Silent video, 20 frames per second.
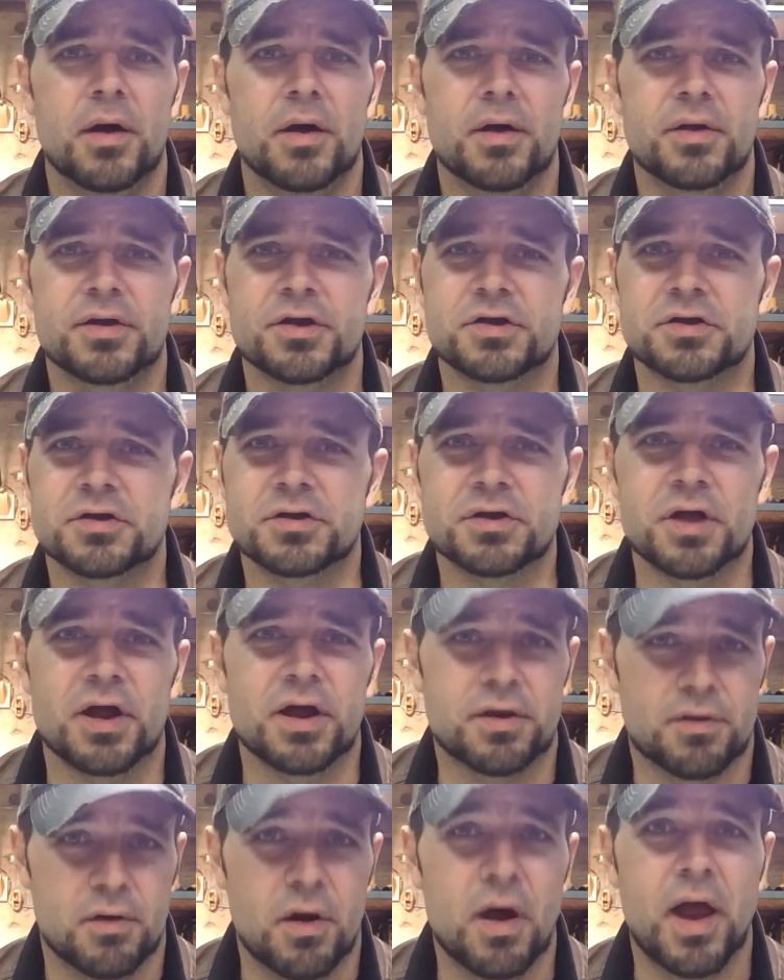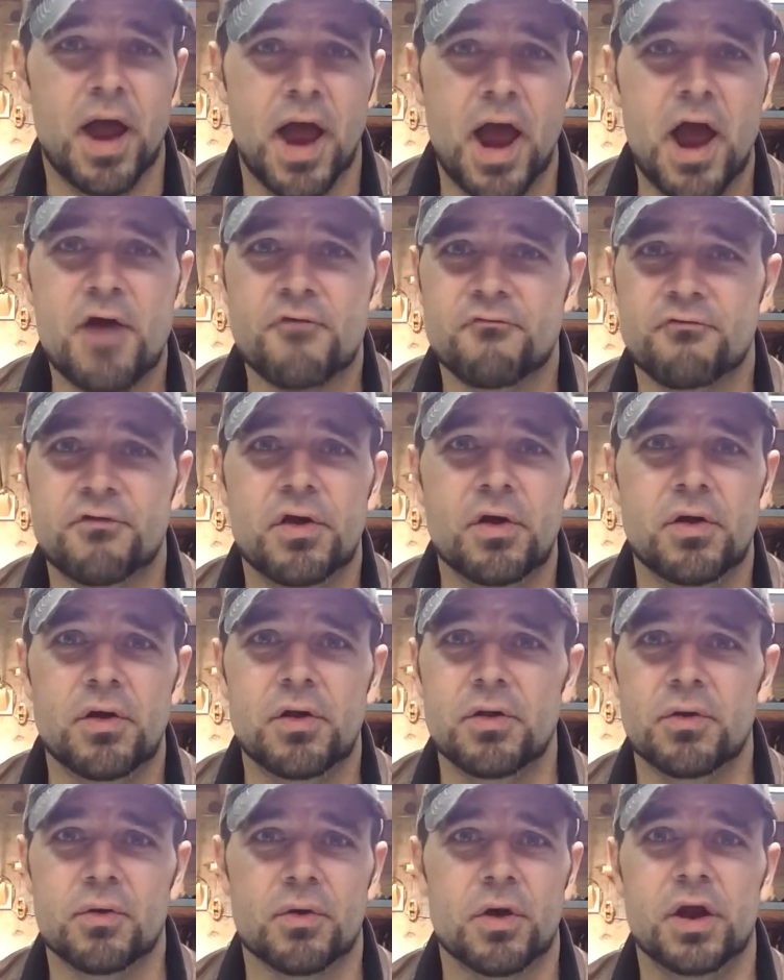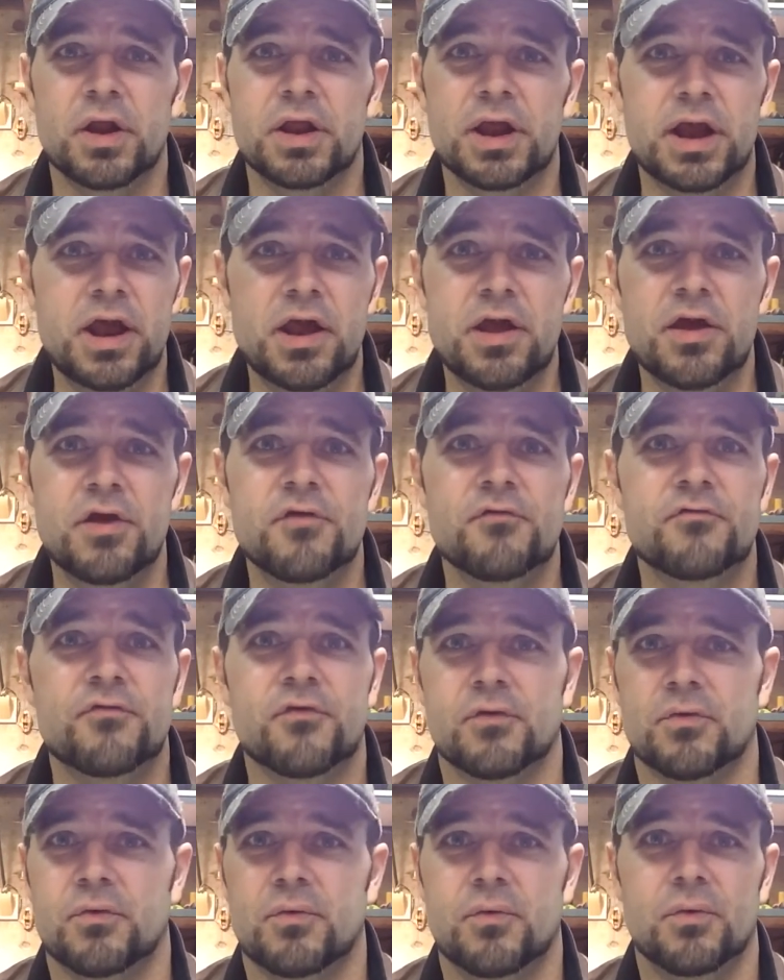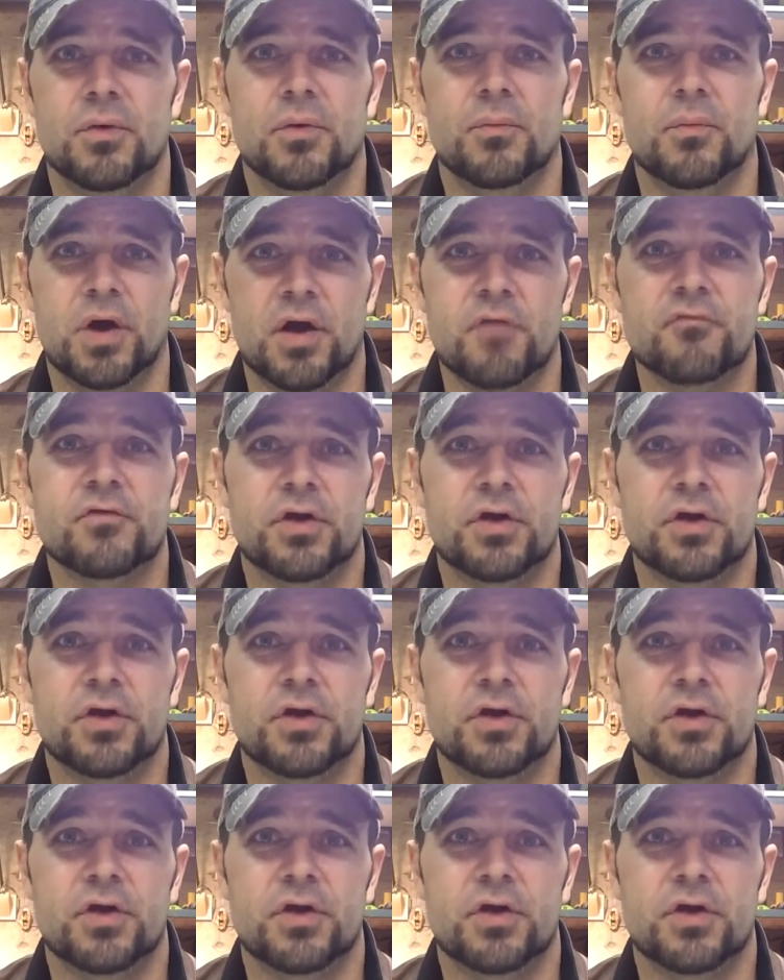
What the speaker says: This is like Advil or Aleve or whatever.